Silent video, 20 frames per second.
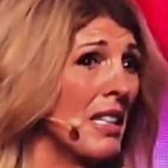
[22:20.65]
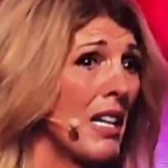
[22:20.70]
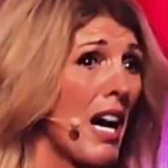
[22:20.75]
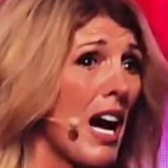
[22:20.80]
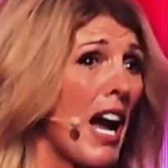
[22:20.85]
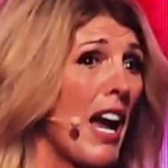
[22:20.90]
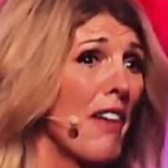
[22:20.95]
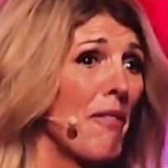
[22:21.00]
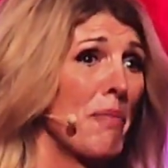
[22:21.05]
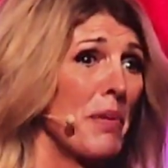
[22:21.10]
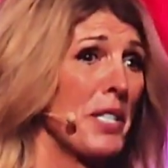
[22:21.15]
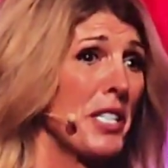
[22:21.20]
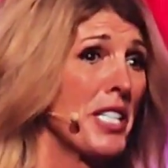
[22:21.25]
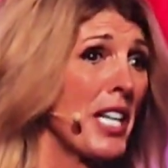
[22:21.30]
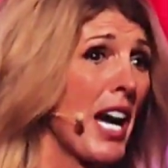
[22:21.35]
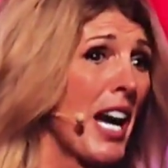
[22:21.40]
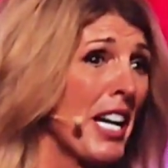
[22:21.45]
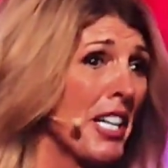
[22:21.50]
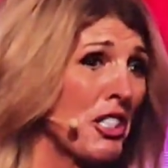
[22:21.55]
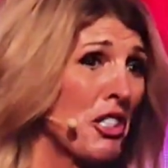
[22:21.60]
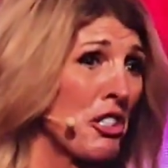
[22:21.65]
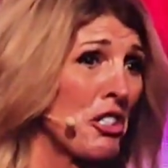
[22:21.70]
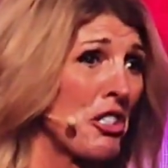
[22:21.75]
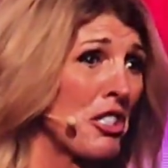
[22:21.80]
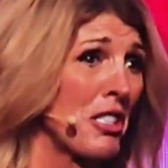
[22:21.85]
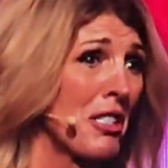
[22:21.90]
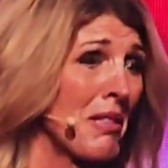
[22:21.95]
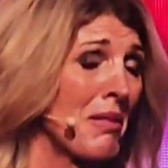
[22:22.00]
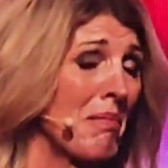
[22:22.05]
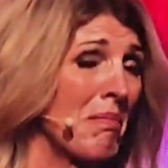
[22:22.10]
I have been touched.
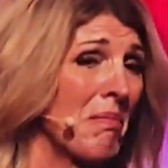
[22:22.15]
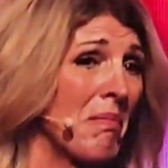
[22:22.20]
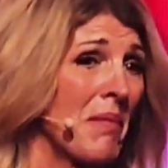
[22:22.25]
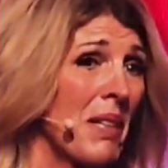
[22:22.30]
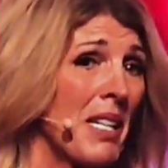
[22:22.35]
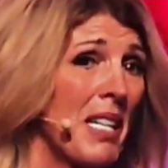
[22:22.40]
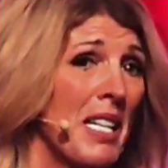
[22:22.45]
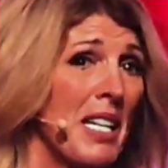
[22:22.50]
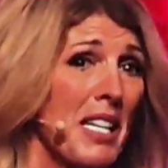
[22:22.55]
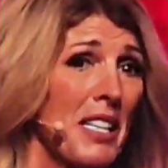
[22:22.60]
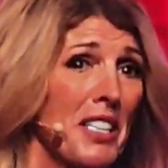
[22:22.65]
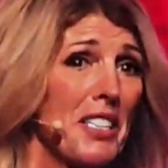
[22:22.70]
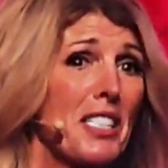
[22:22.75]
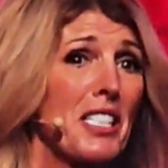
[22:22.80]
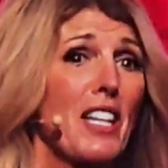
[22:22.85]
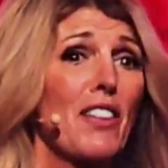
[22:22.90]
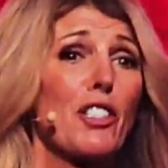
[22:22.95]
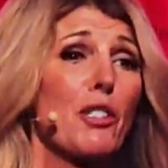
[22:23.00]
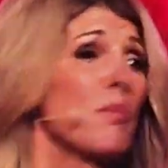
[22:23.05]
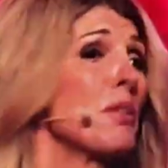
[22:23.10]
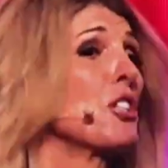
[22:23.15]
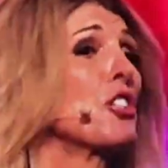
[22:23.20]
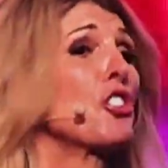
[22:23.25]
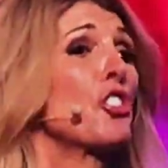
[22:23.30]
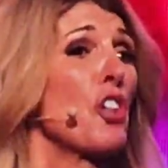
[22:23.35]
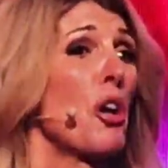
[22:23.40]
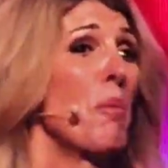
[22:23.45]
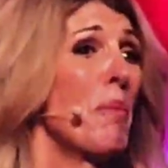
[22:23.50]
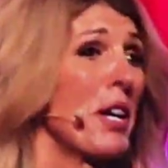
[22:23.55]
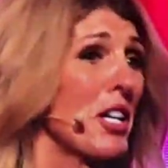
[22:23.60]
This gives me
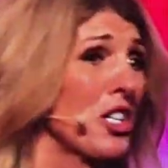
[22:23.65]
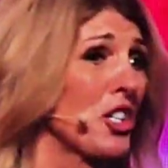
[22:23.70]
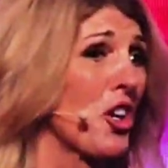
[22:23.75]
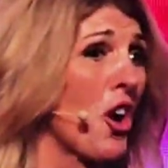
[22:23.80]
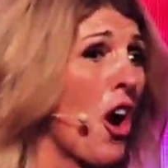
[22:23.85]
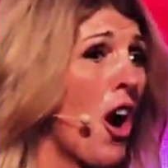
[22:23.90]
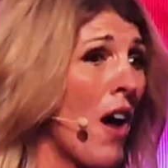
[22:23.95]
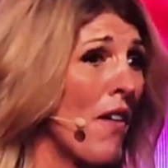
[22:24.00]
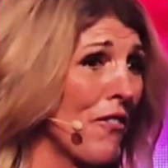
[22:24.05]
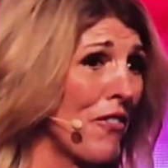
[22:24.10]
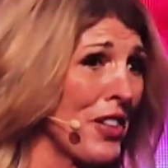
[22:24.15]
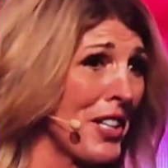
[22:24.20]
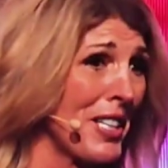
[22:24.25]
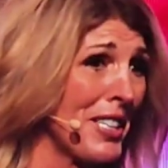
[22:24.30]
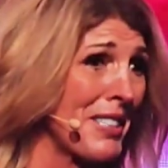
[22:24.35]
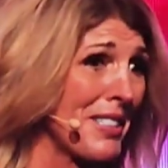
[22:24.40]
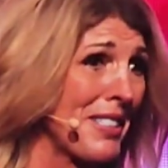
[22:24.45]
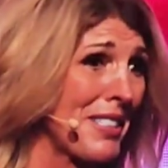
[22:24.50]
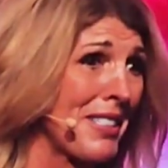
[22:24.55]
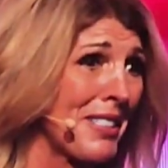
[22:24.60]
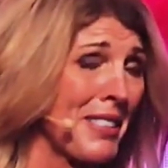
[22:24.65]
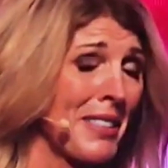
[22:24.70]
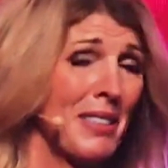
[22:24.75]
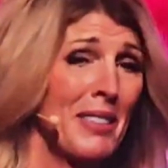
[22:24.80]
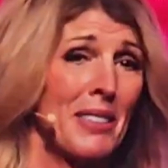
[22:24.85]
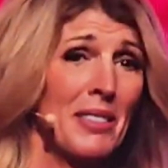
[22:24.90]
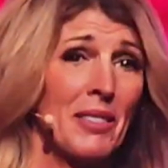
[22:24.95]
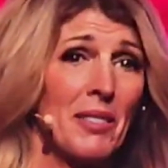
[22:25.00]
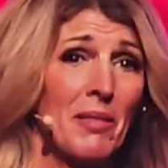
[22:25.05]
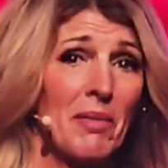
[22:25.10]
so much confidence
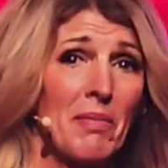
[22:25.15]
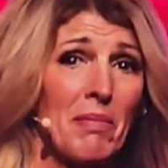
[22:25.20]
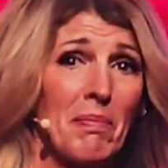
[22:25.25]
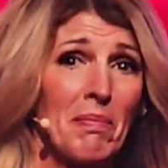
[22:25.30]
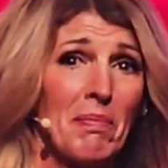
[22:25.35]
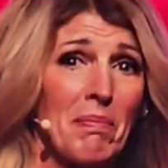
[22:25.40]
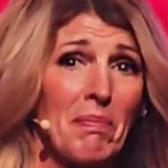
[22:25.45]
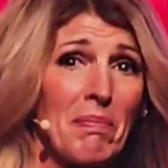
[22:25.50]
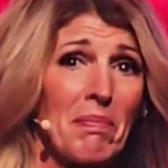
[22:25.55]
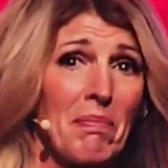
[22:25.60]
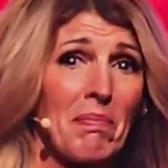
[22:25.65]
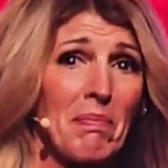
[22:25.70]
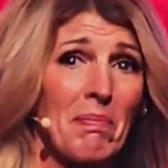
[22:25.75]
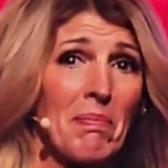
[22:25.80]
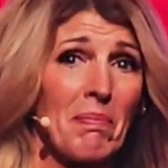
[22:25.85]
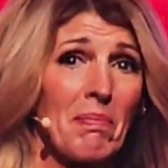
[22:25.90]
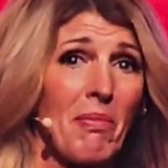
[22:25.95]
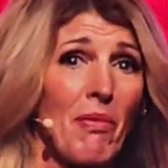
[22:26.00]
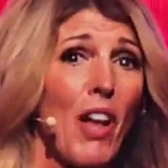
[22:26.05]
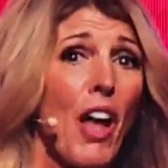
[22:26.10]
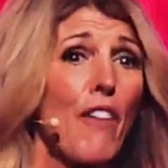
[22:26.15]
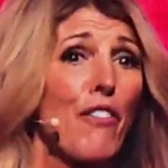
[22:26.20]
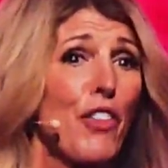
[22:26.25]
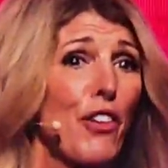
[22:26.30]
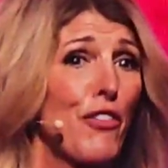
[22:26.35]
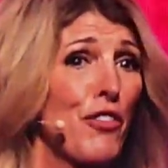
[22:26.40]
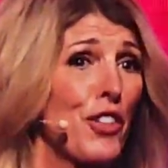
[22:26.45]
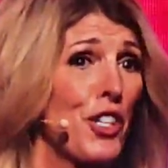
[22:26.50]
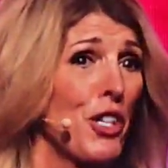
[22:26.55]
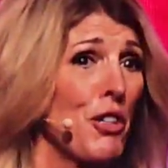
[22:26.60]
of the
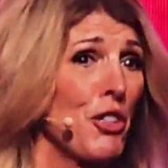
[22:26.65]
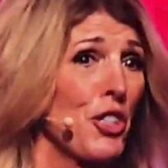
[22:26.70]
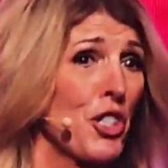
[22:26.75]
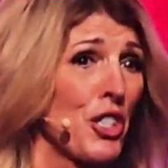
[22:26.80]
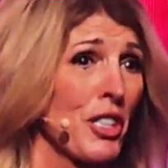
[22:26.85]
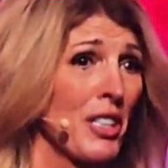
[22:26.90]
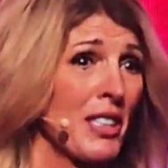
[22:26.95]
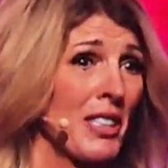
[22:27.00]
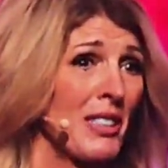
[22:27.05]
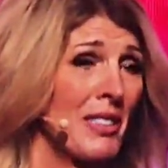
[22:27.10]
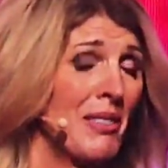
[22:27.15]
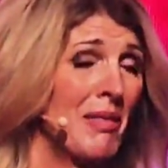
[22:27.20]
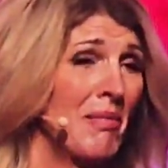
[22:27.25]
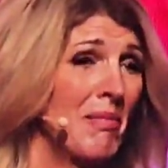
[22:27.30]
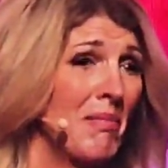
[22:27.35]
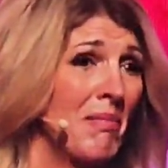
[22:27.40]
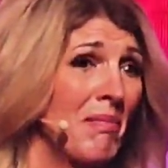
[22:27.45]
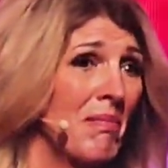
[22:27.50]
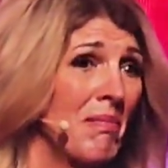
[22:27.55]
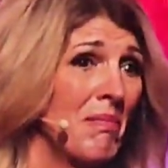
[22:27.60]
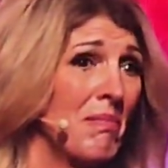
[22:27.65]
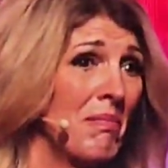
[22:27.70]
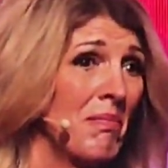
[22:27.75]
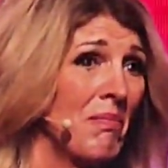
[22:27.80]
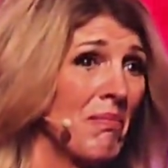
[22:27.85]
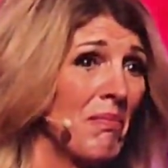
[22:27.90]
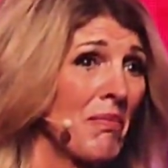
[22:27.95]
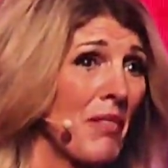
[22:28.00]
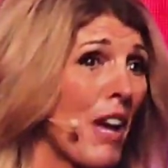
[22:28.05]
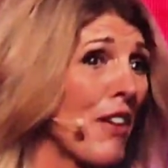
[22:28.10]
future
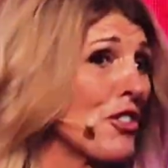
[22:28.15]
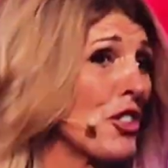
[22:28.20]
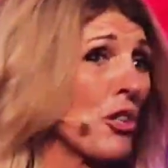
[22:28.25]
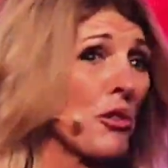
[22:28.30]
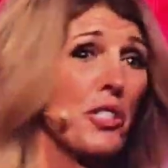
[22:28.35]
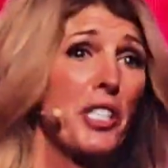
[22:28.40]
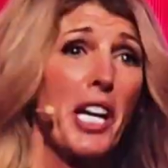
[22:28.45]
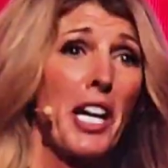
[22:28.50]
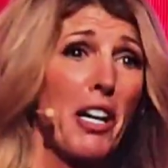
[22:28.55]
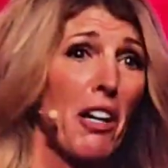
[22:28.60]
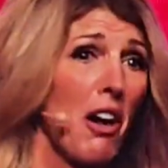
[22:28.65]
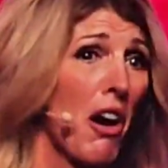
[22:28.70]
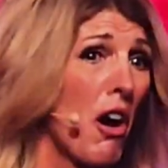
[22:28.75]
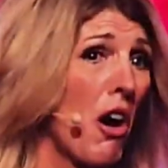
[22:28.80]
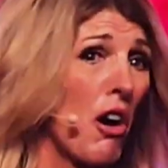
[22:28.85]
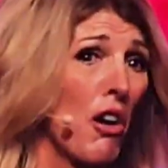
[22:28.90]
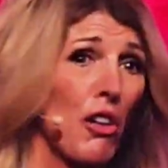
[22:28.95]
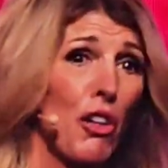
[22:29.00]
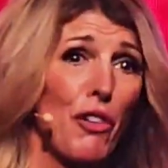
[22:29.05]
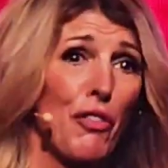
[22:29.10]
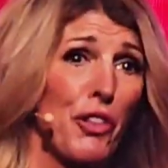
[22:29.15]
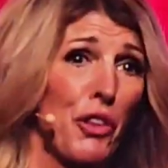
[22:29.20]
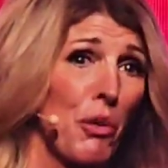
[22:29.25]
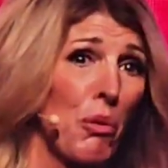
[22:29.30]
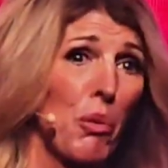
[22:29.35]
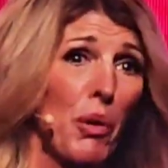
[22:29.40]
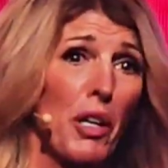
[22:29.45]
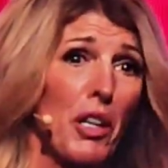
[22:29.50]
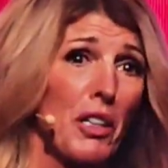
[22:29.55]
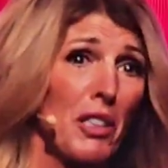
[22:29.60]
of doTERRA all over the
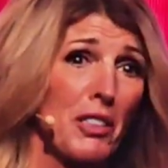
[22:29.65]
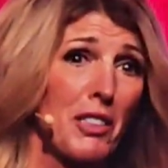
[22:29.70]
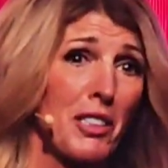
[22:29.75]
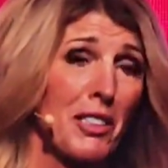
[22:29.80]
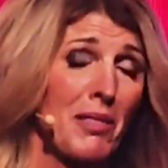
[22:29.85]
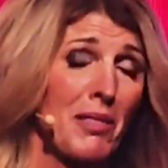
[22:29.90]
world.